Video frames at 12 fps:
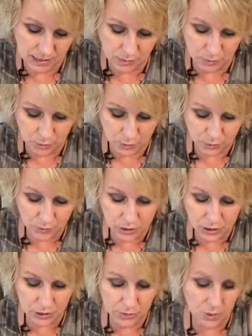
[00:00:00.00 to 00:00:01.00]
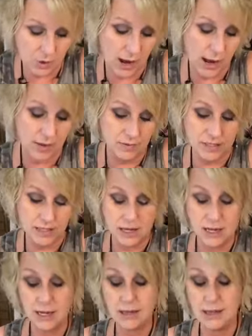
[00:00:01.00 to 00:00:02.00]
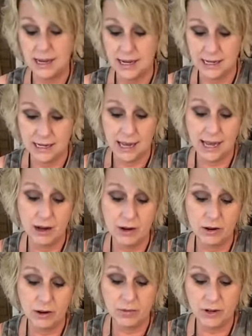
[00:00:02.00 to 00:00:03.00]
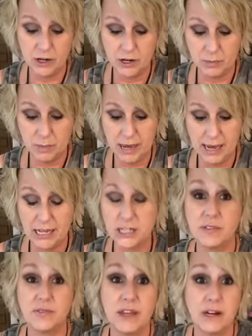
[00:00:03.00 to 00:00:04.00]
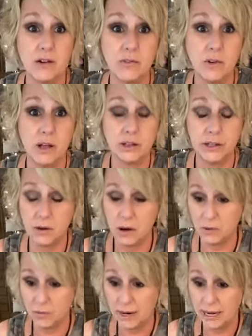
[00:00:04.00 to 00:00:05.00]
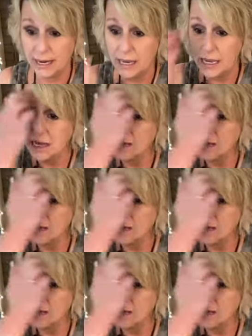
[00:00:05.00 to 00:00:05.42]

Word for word: embroidery hoop crafts they need to head on over to your page if they don't follow you already.